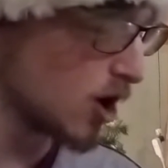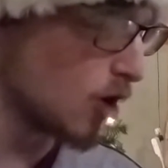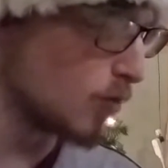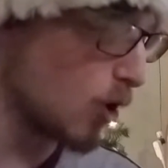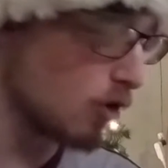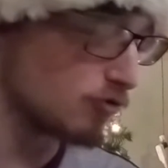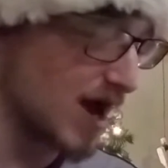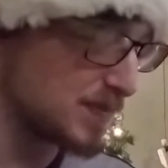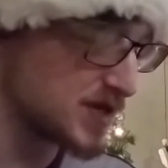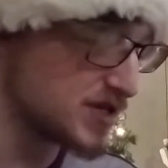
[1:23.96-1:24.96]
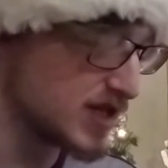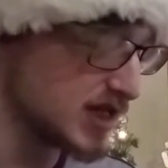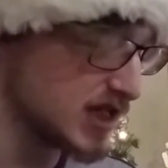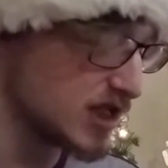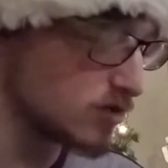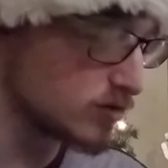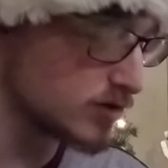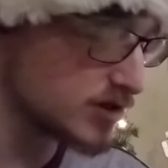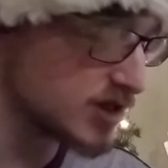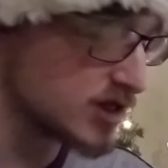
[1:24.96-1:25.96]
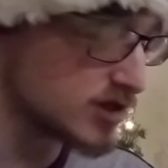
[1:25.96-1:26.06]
More rapid than eagles his